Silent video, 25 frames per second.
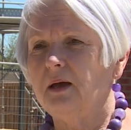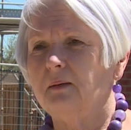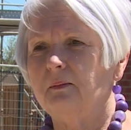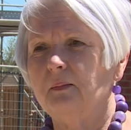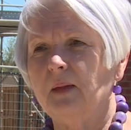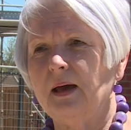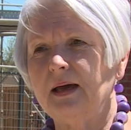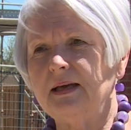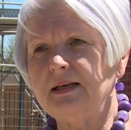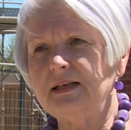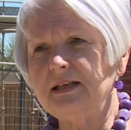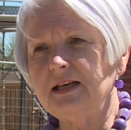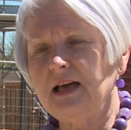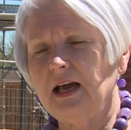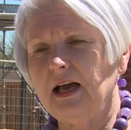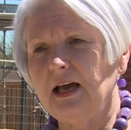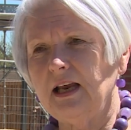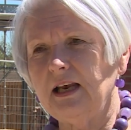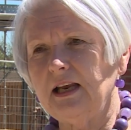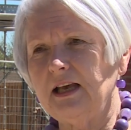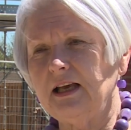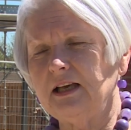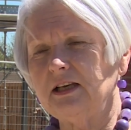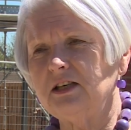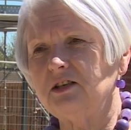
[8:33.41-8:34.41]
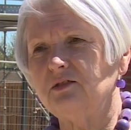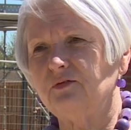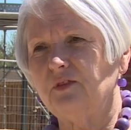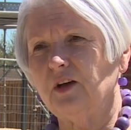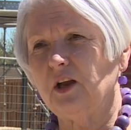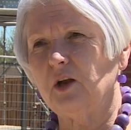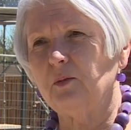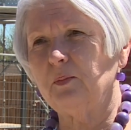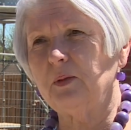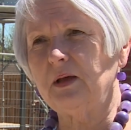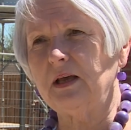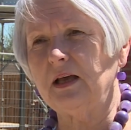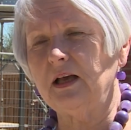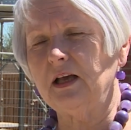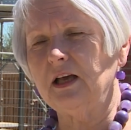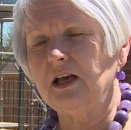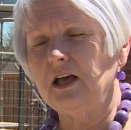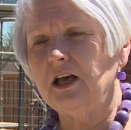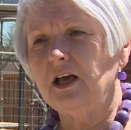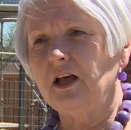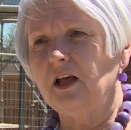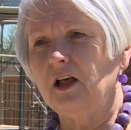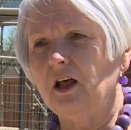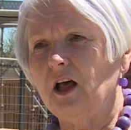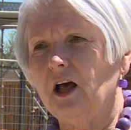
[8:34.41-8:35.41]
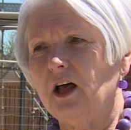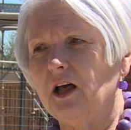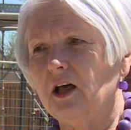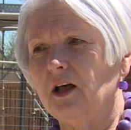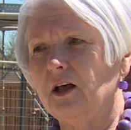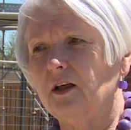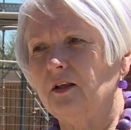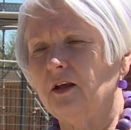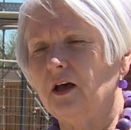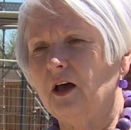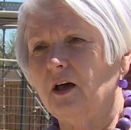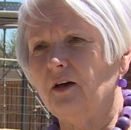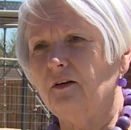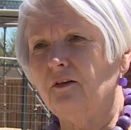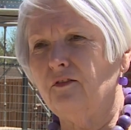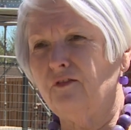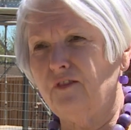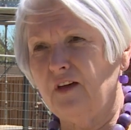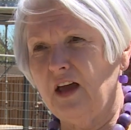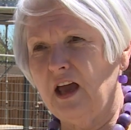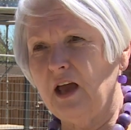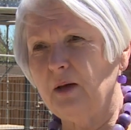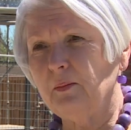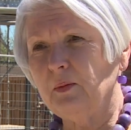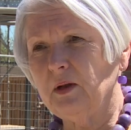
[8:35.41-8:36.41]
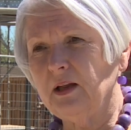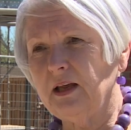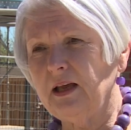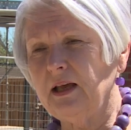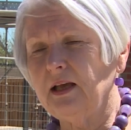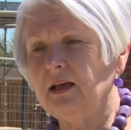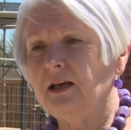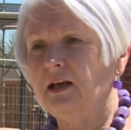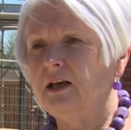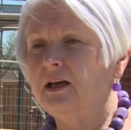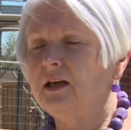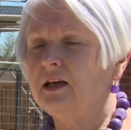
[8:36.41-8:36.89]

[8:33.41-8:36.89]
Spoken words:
maintaining and developing a family,